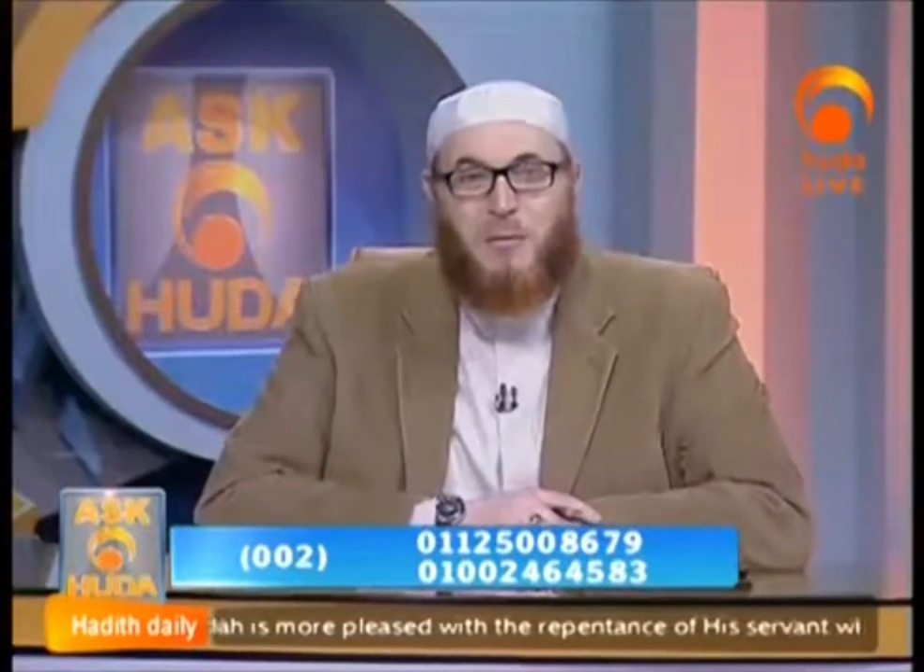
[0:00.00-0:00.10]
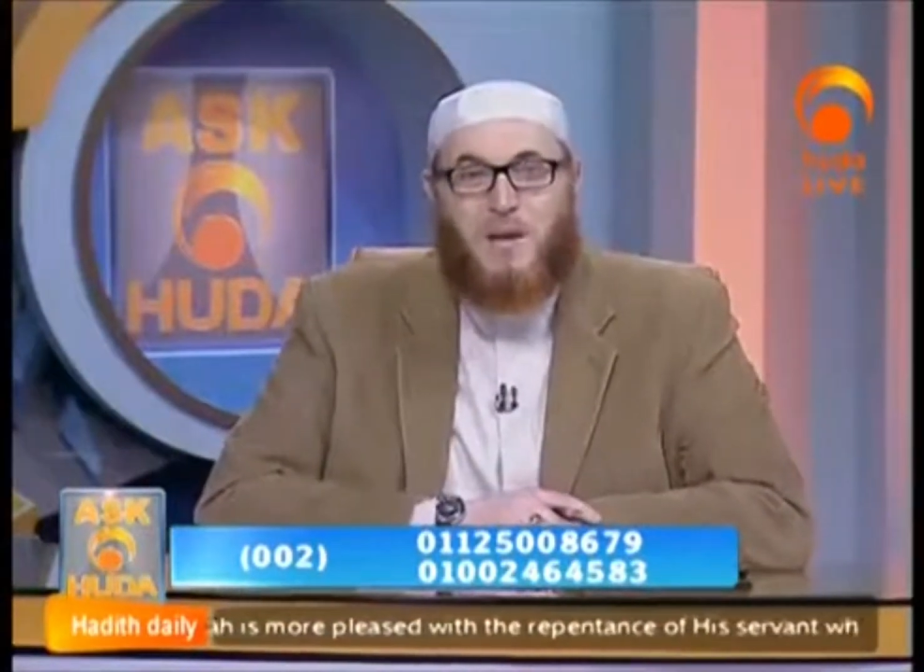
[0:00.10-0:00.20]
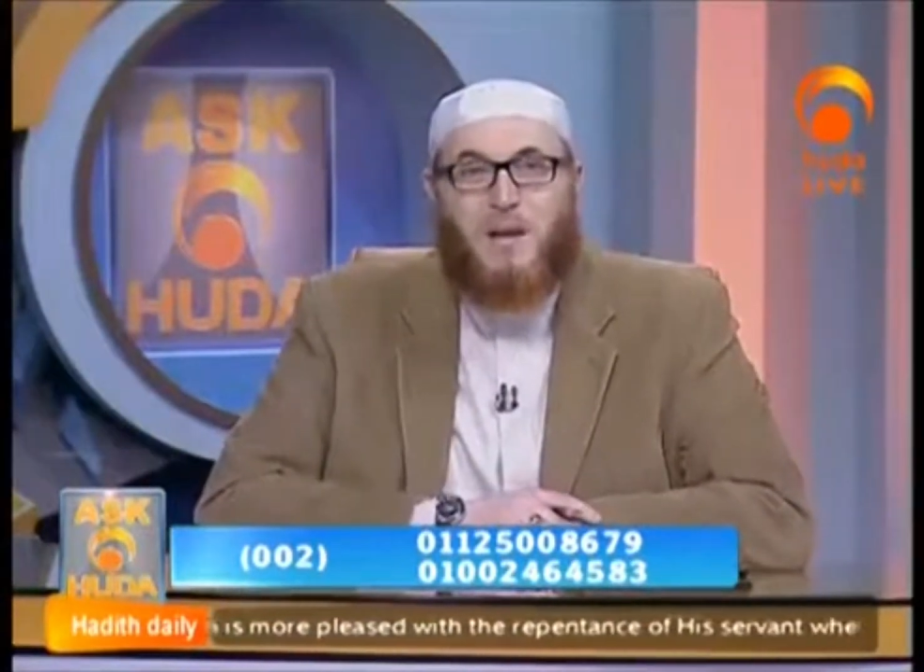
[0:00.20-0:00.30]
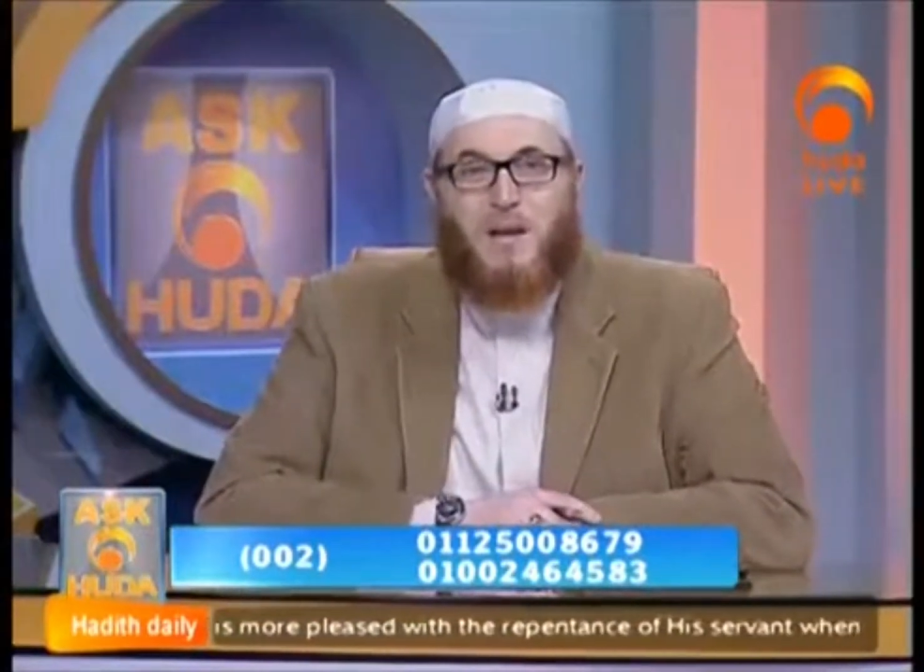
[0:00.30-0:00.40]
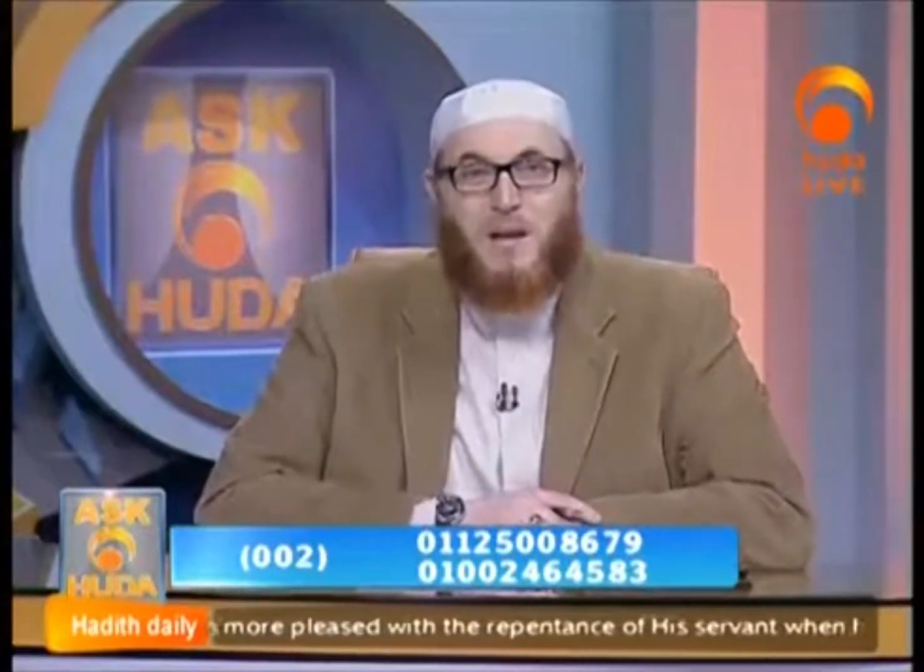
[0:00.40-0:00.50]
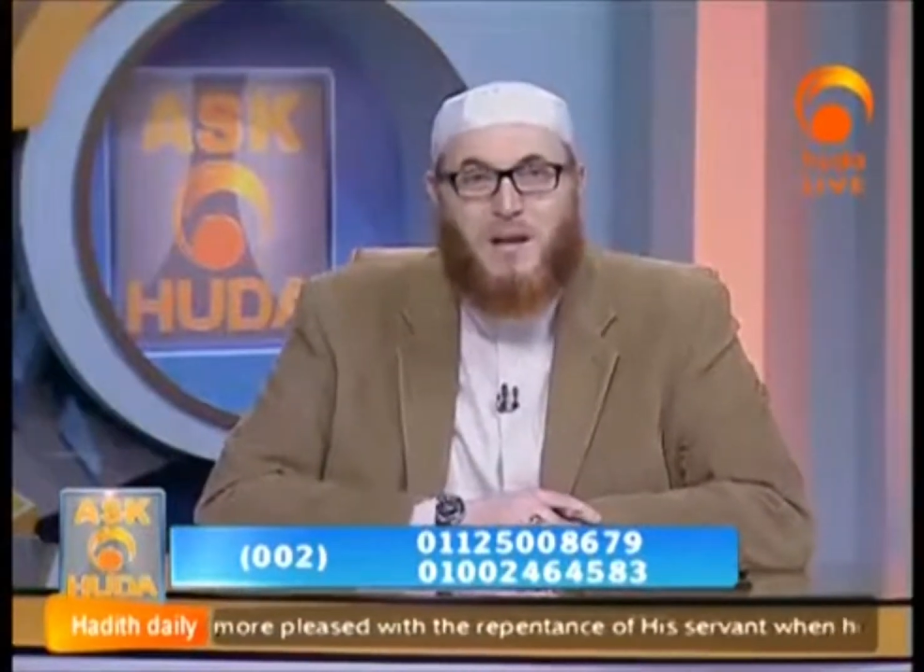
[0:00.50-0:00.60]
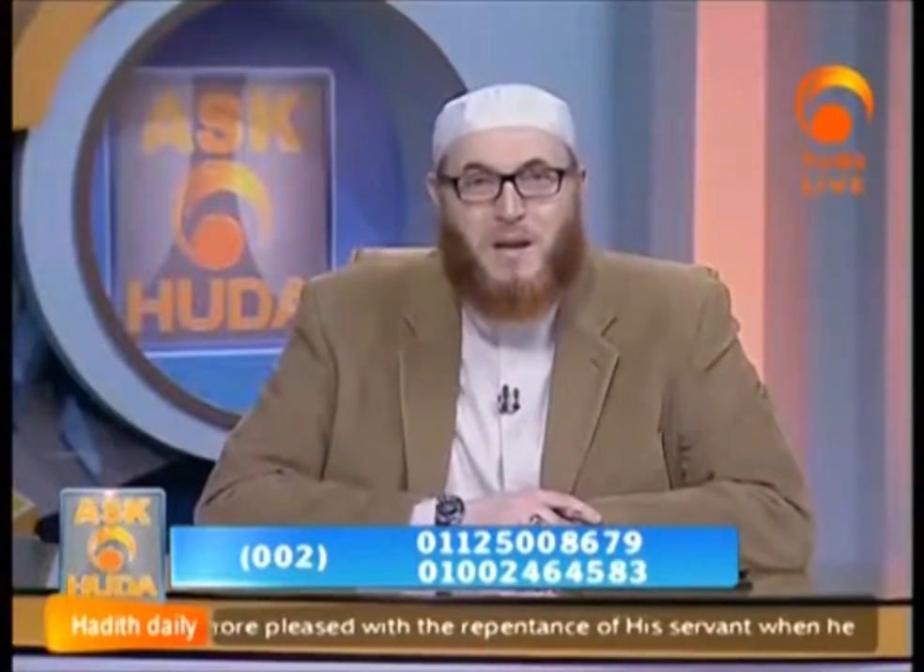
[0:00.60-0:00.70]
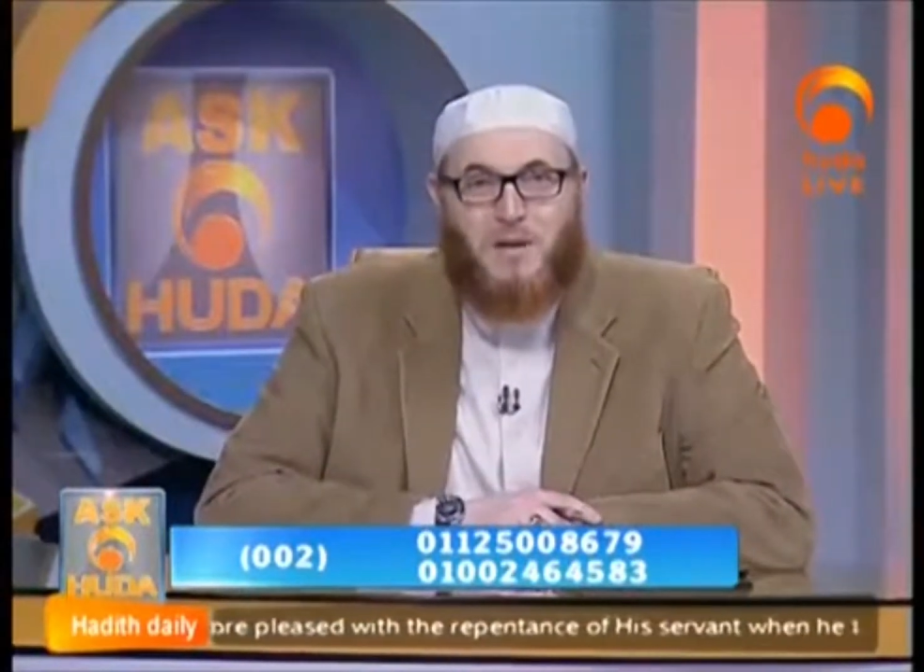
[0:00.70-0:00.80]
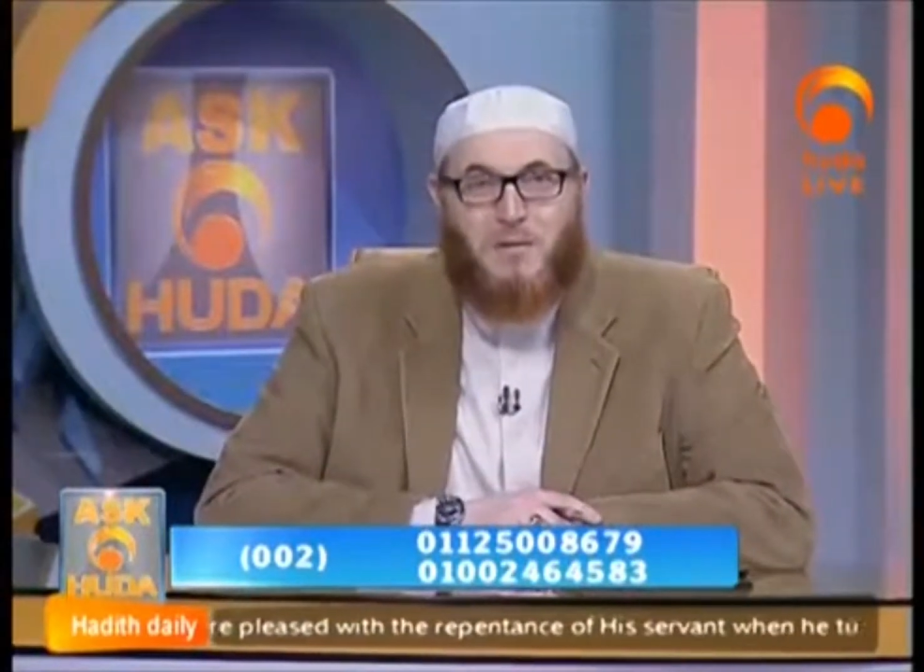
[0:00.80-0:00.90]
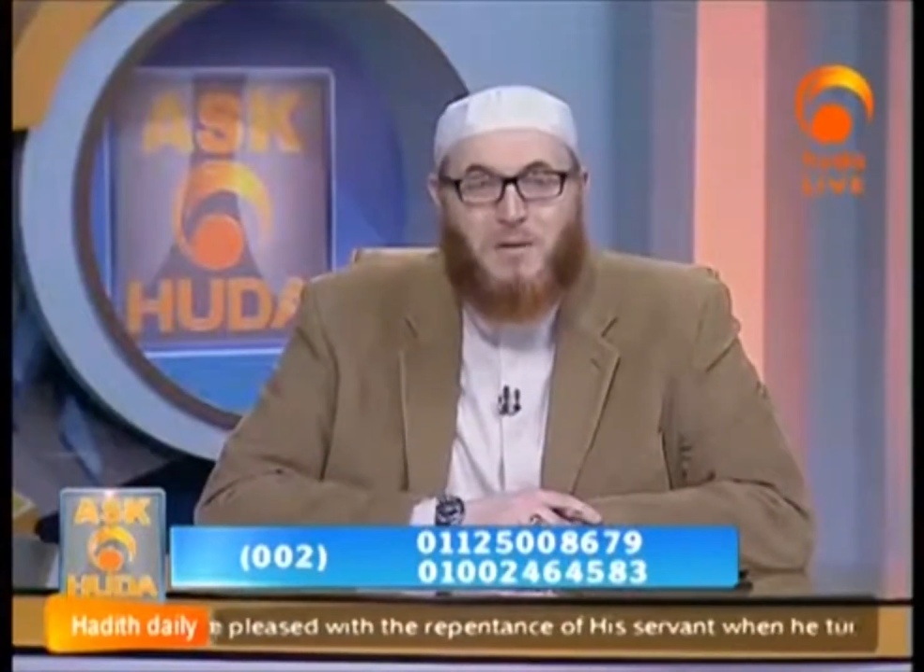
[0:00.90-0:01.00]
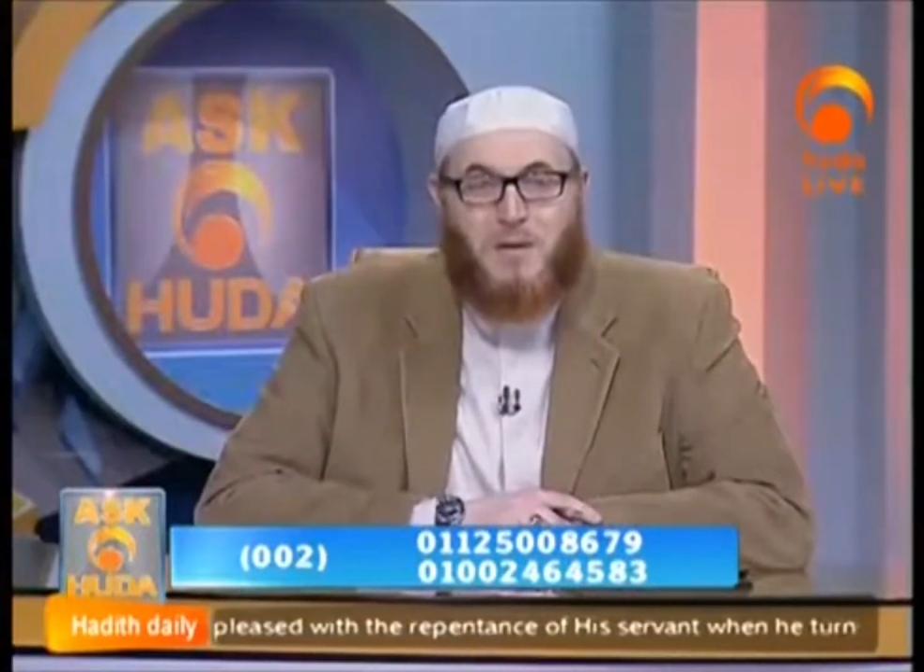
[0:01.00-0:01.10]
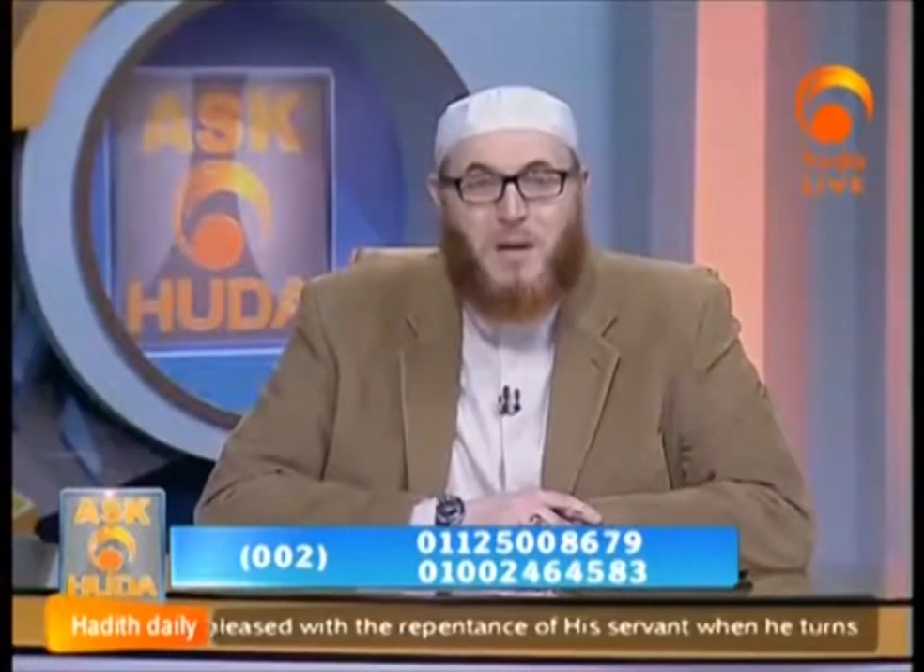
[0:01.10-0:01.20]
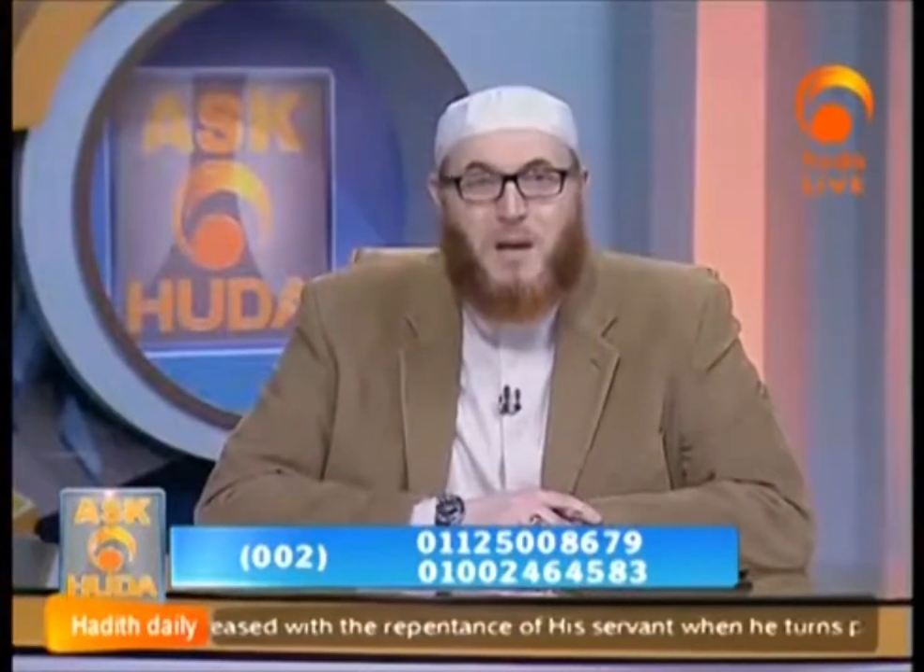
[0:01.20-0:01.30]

making an effort